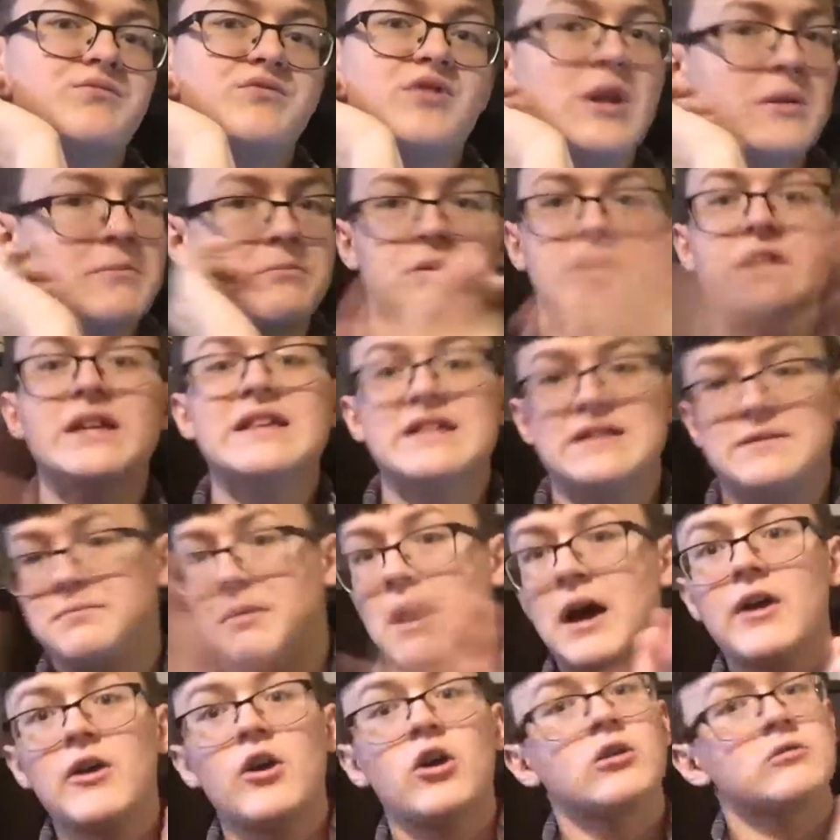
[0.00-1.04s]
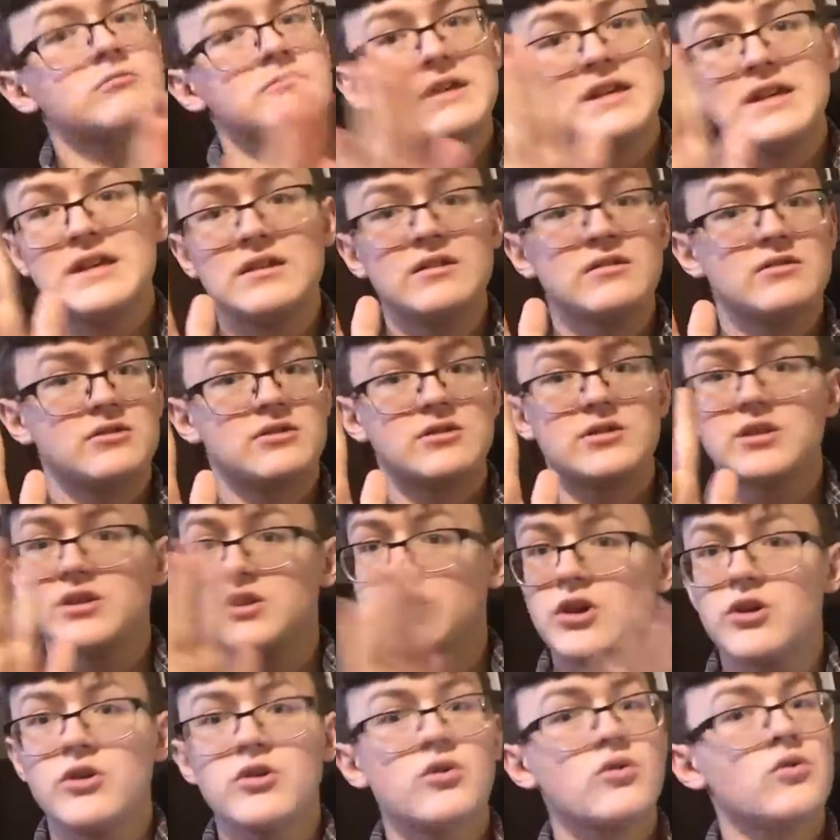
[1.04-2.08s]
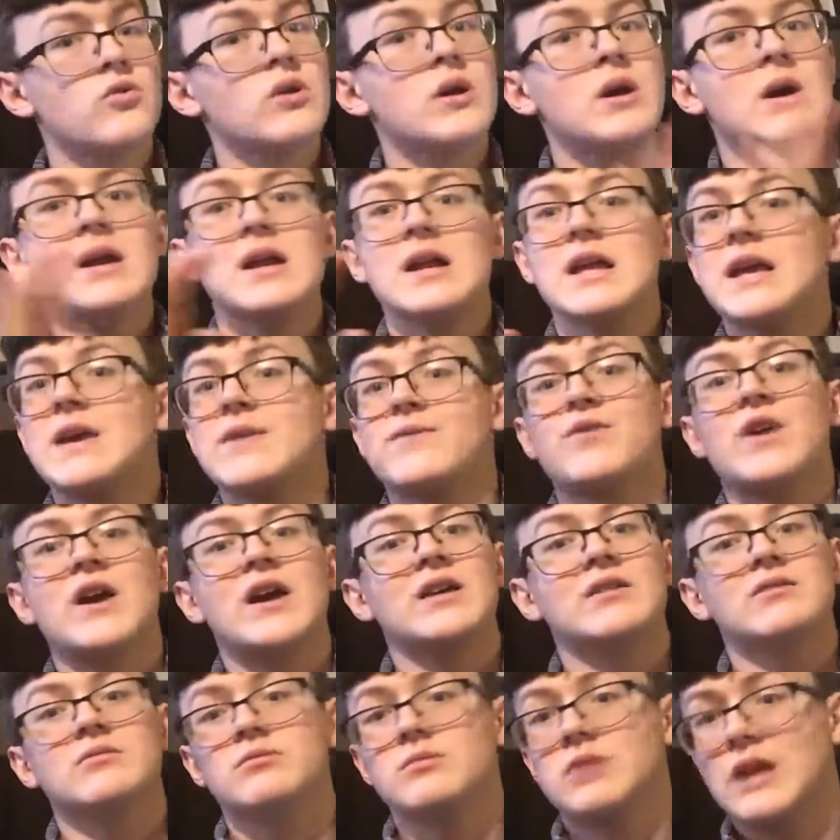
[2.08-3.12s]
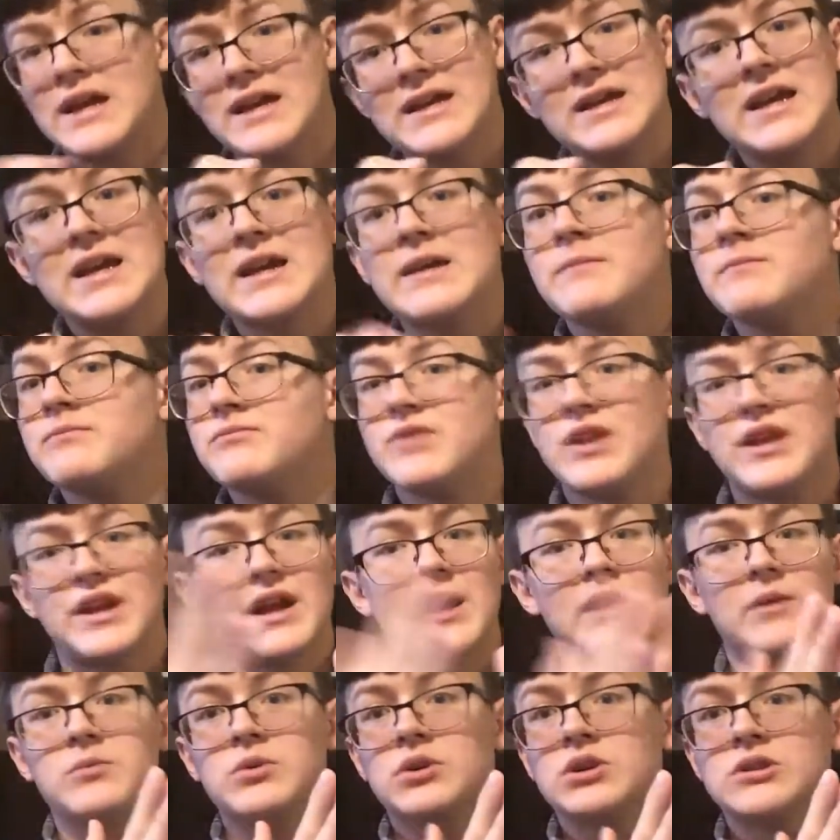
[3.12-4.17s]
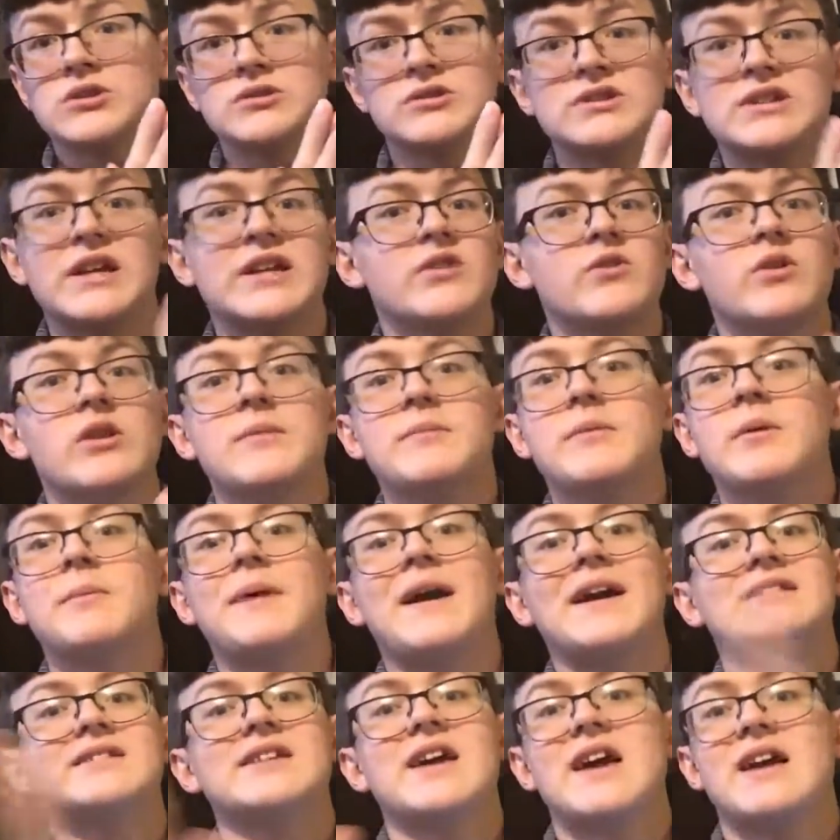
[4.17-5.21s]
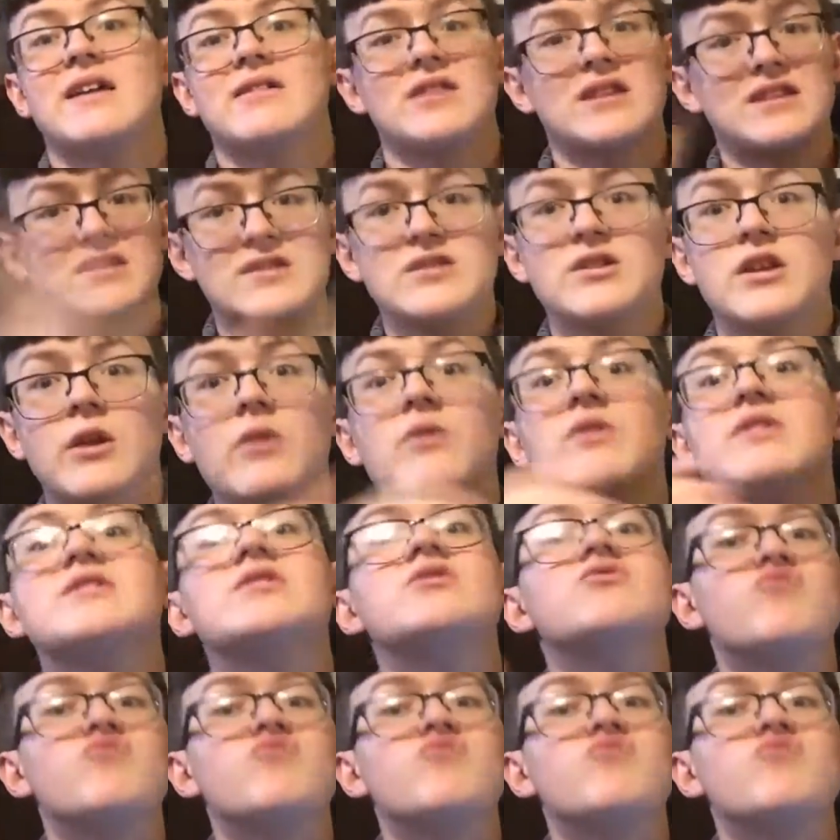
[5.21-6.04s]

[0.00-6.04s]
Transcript: then please, by all means, do. If I like it, then I will send you an email back saying this, you know, this